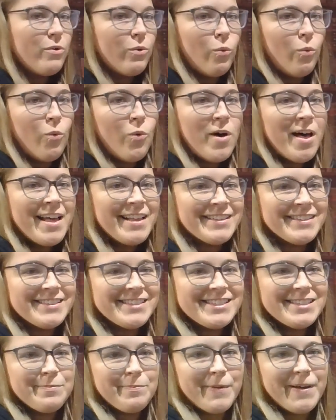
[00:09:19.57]

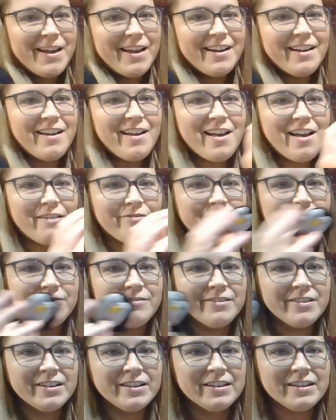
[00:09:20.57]
One spun
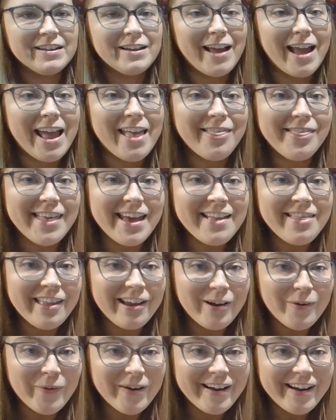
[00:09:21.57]
off, and then
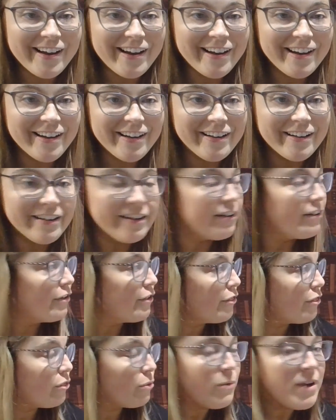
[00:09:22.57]
there were
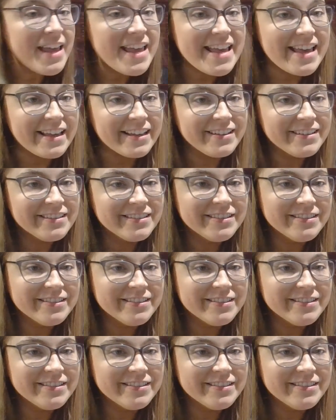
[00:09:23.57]
three.